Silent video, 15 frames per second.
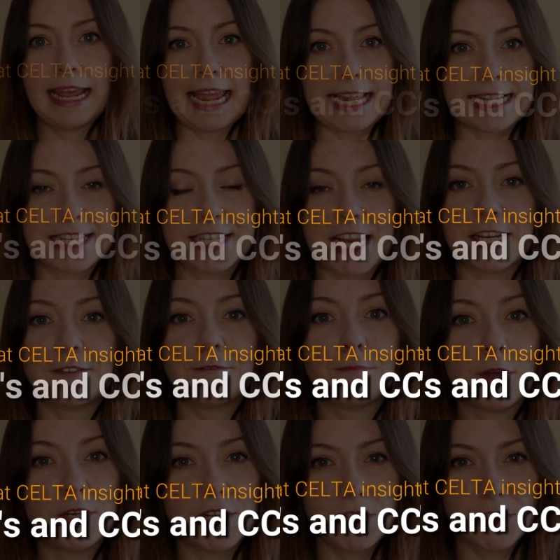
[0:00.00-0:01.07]
Instead of
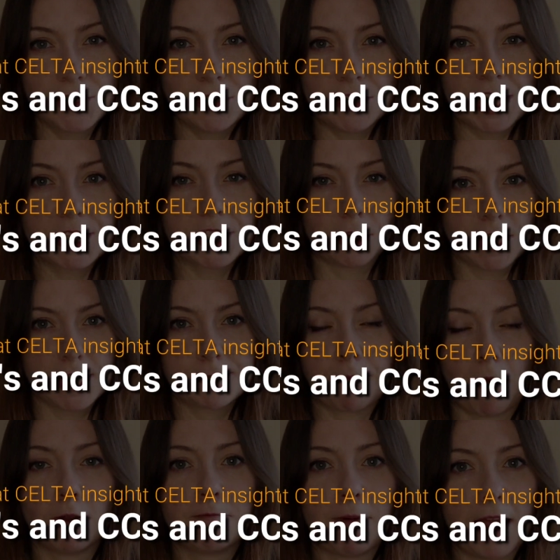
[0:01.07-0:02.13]
putting students on a
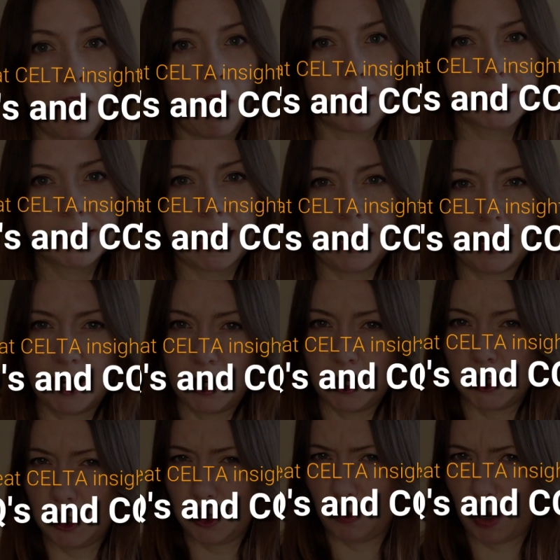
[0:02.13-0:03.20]
spot by asking,
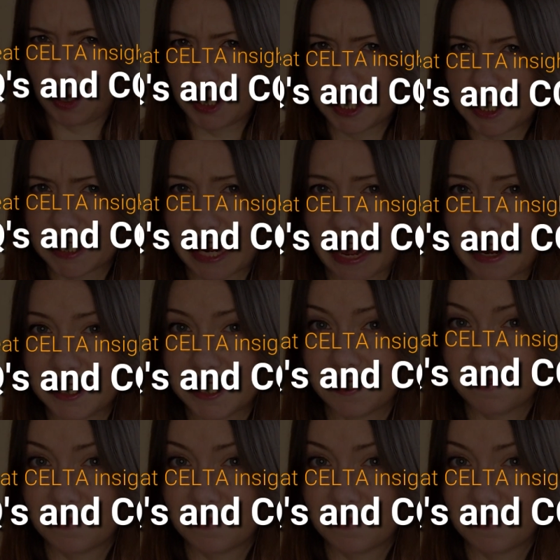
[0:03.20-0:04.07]
"Do you understand?"